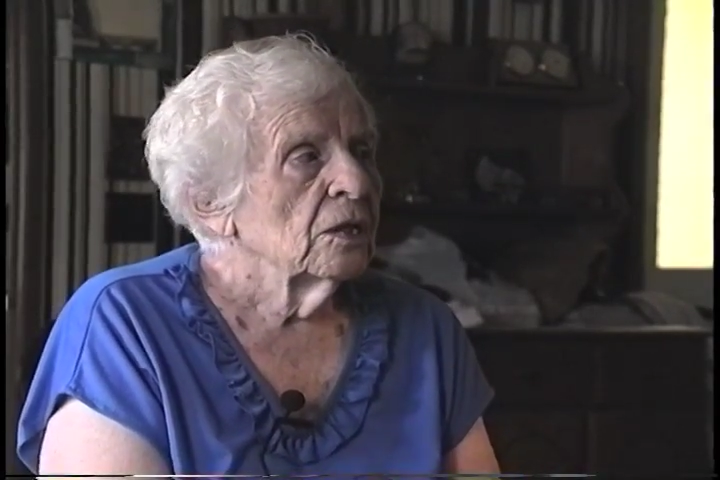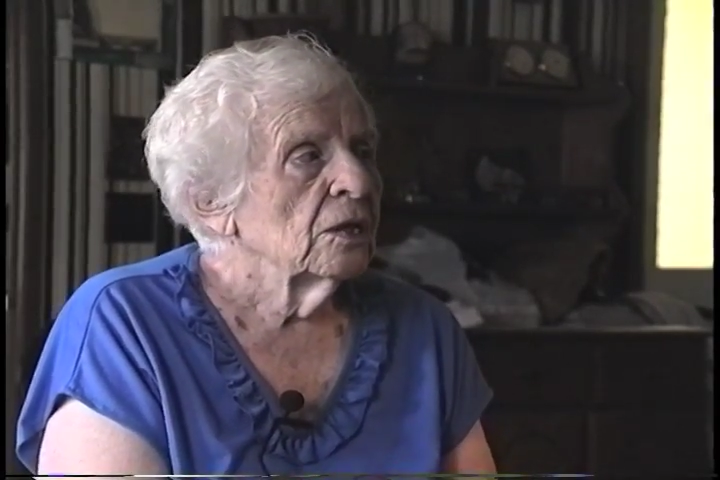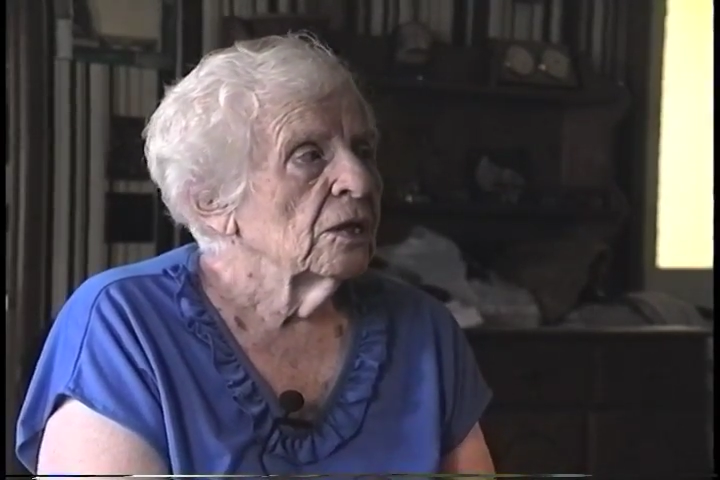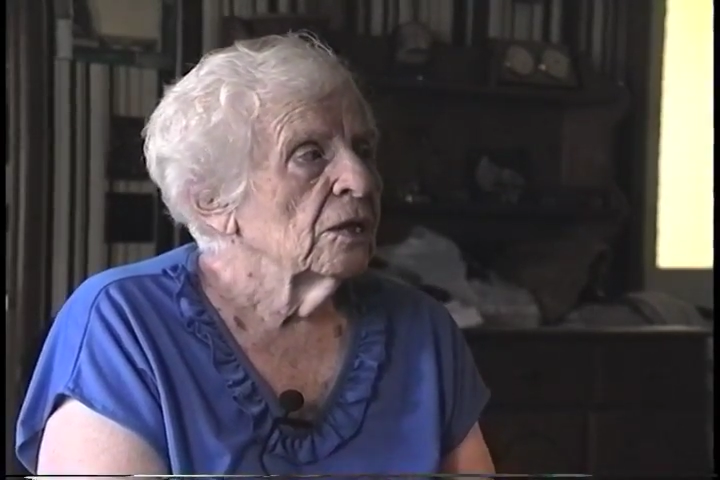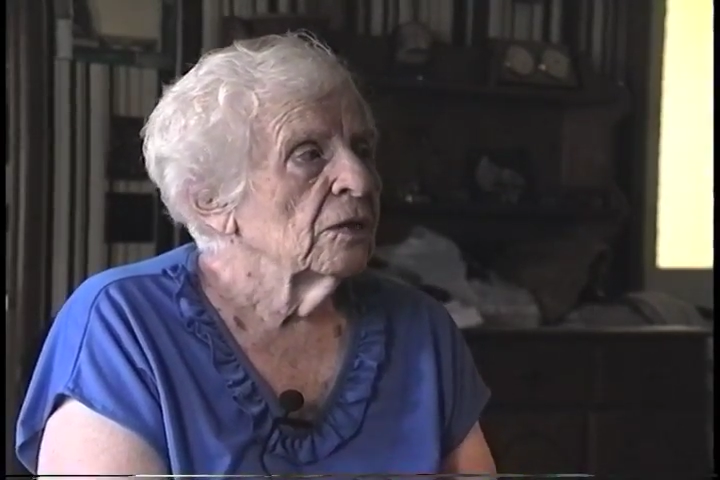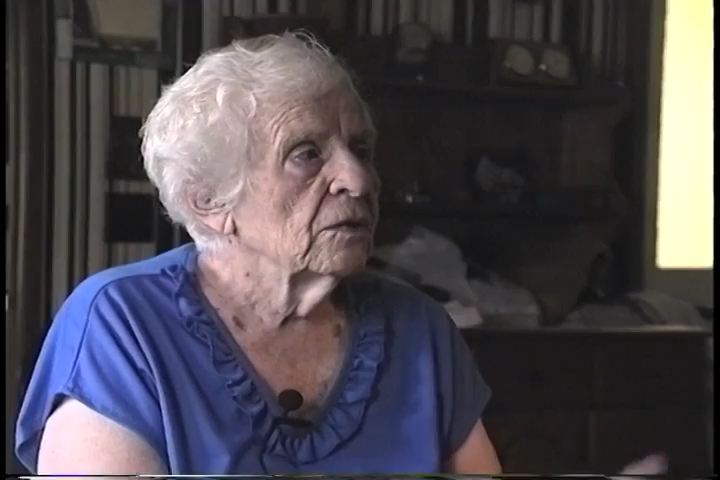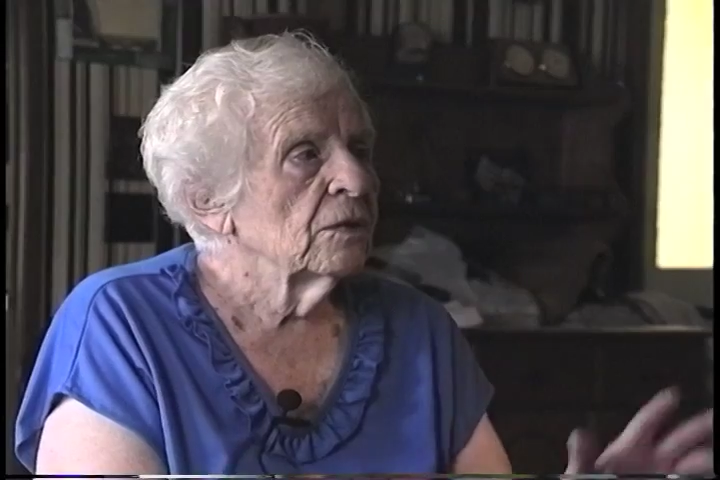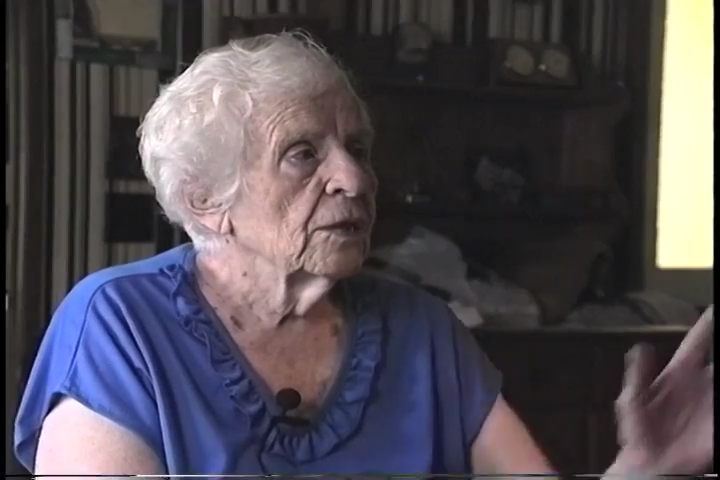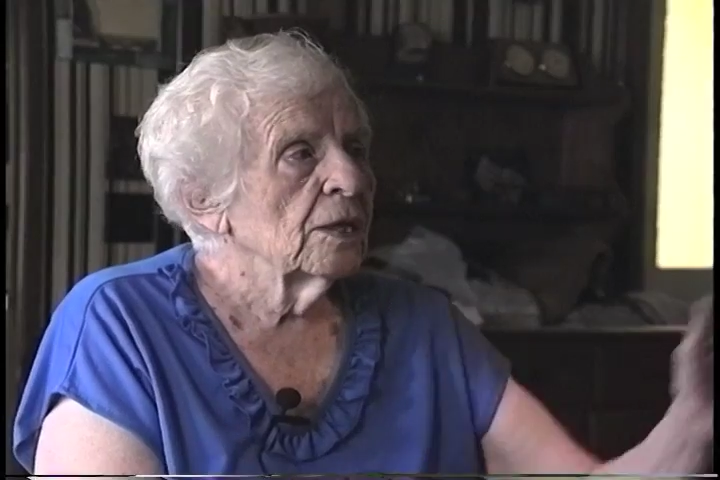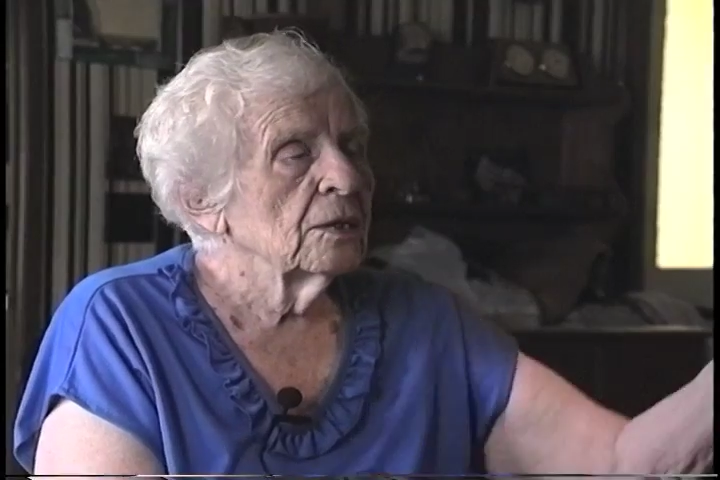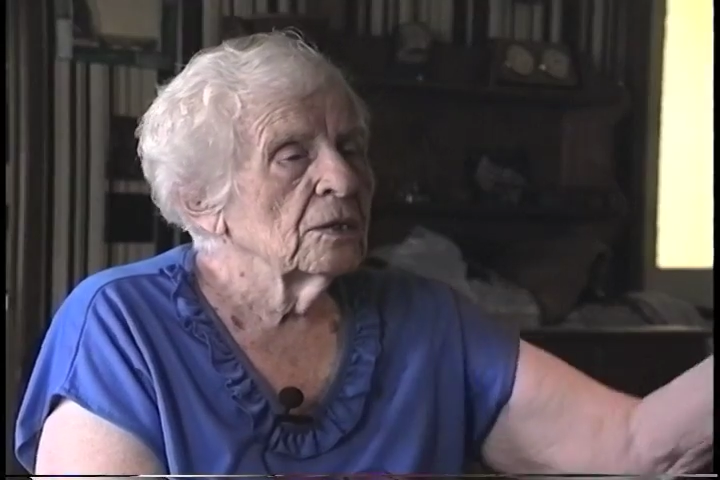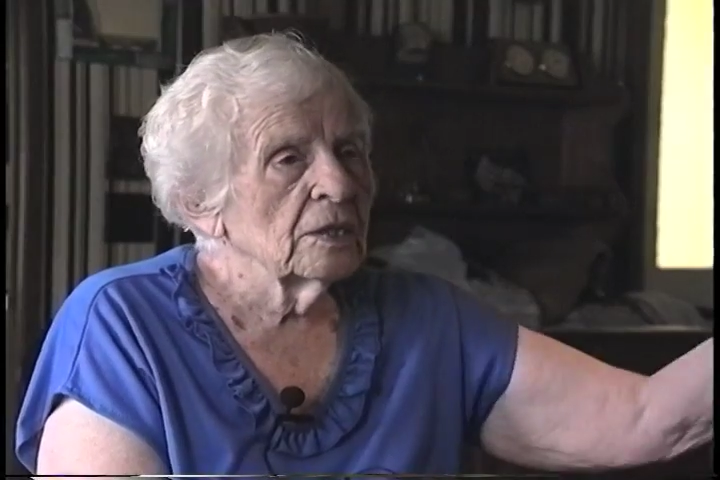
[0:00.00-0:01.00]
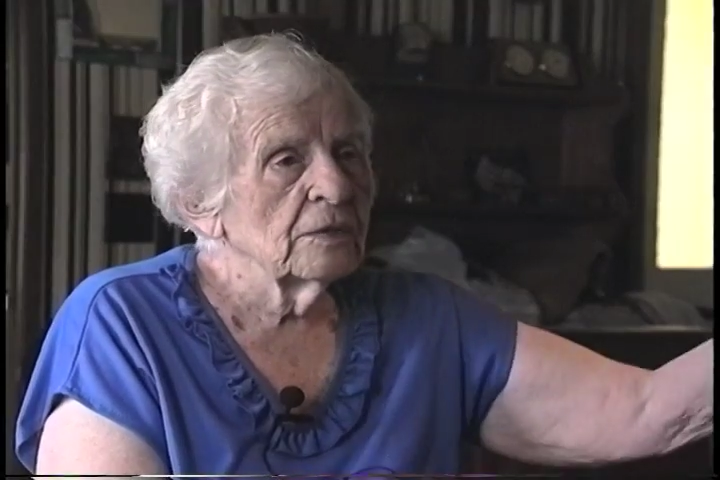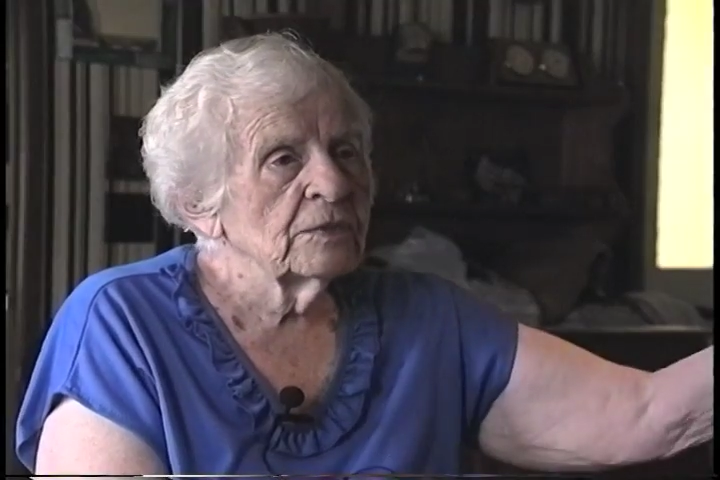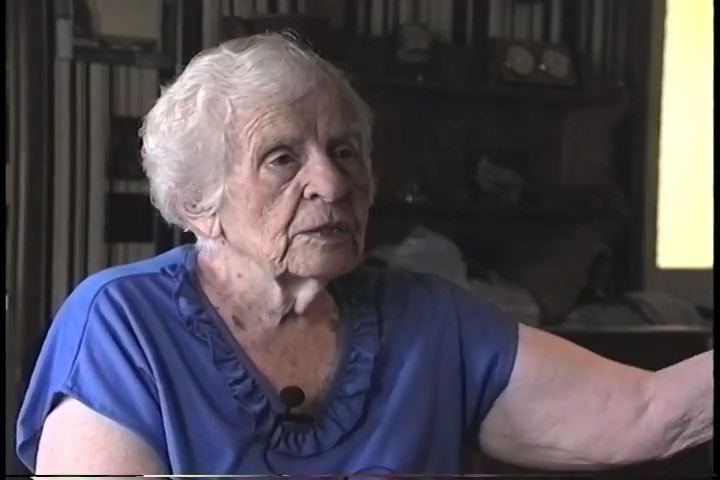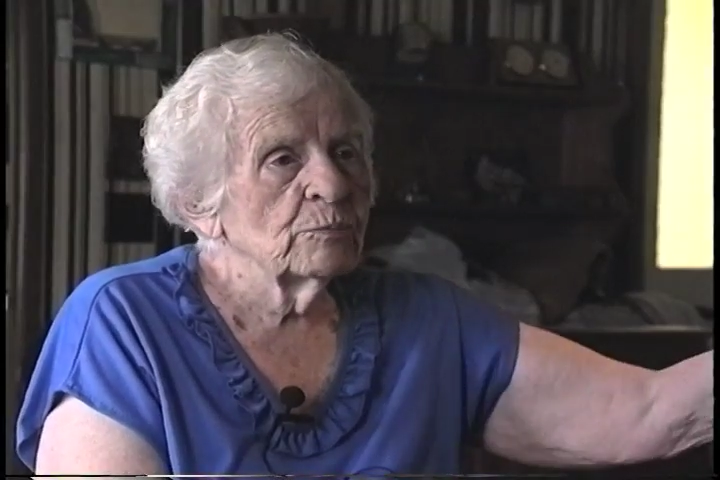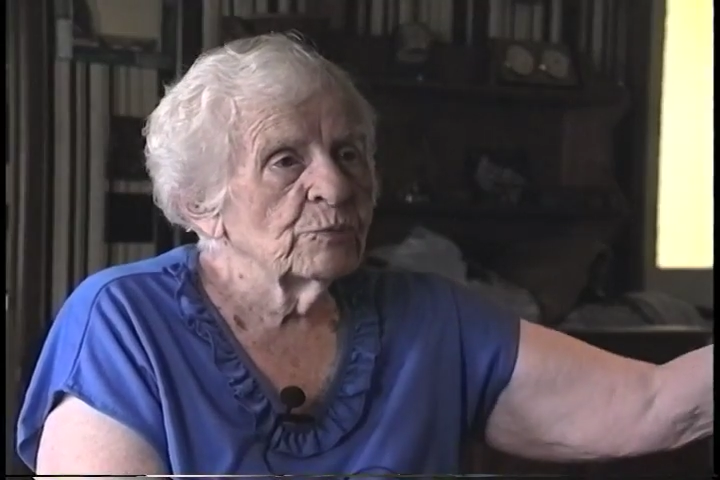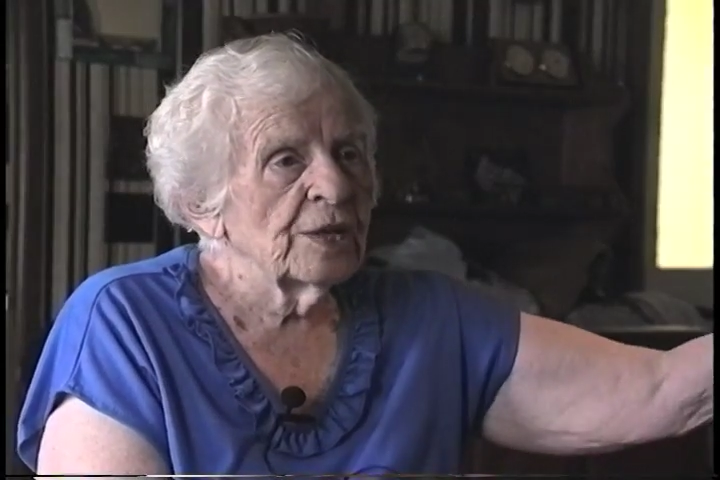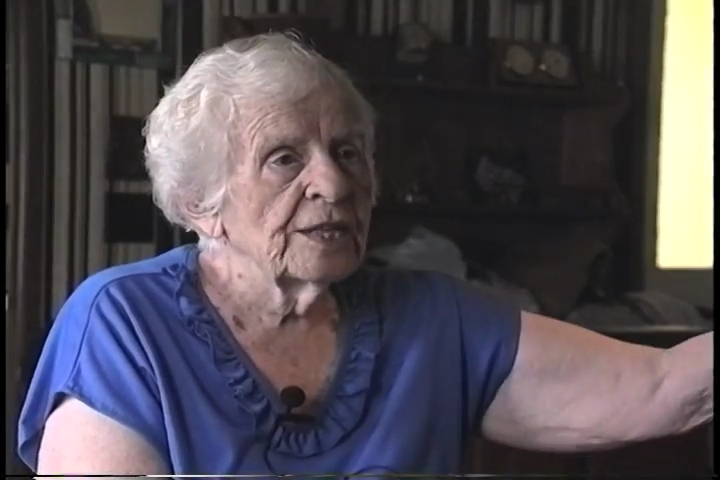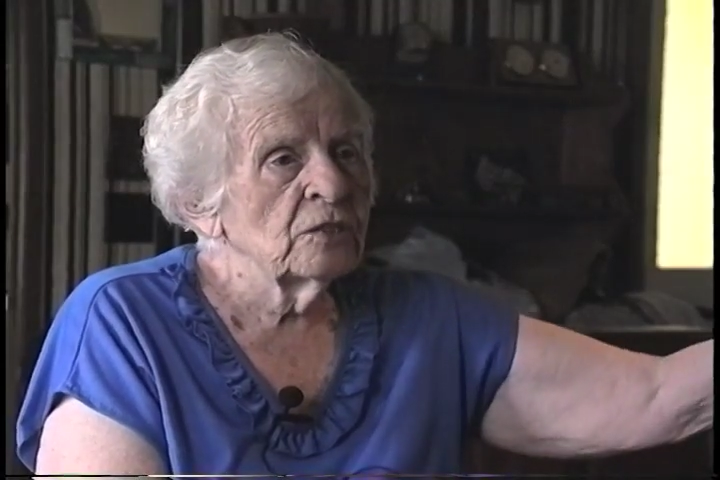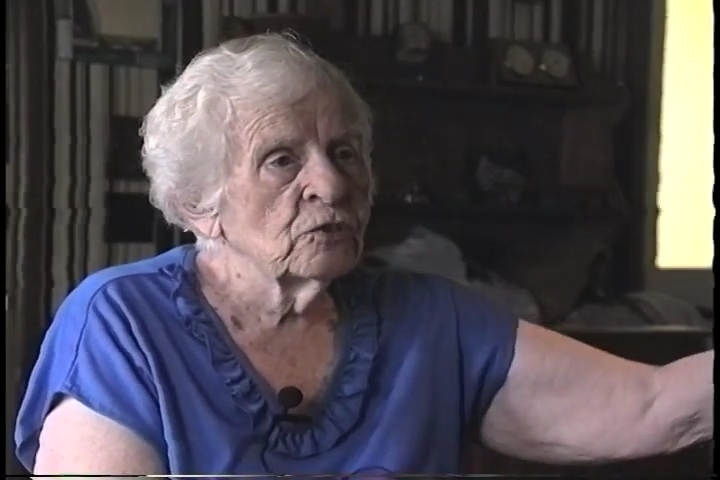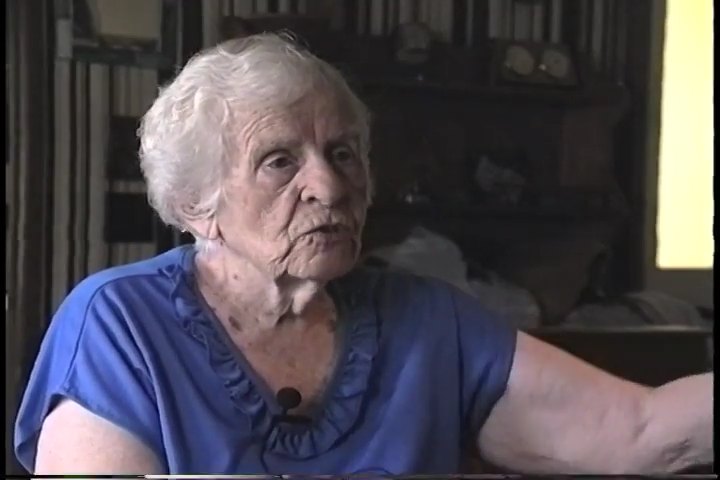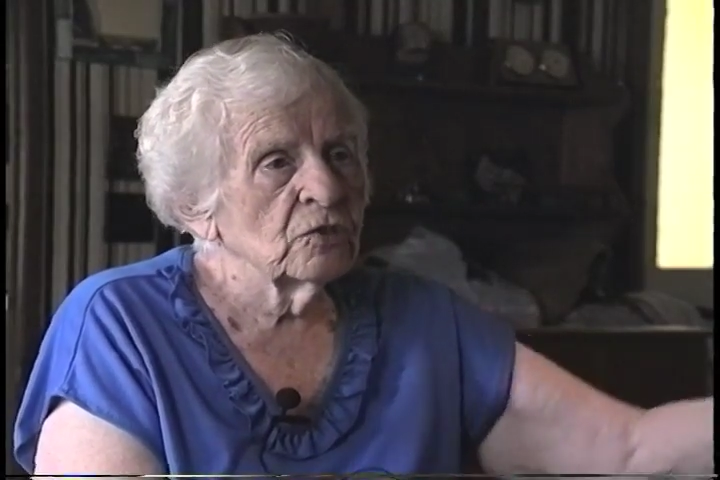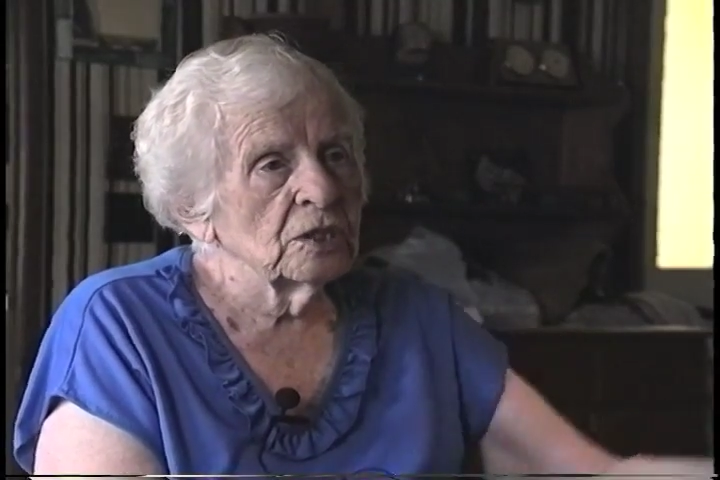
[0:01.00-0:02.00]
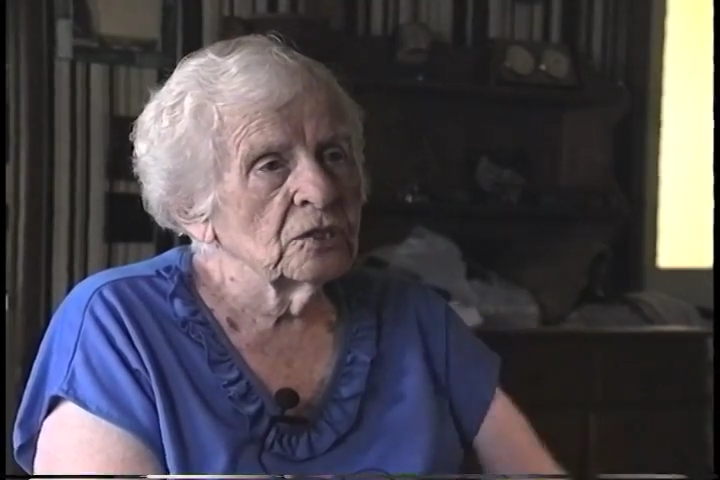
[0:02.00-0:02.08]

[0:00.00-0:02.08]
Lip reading: They lived in Braintree,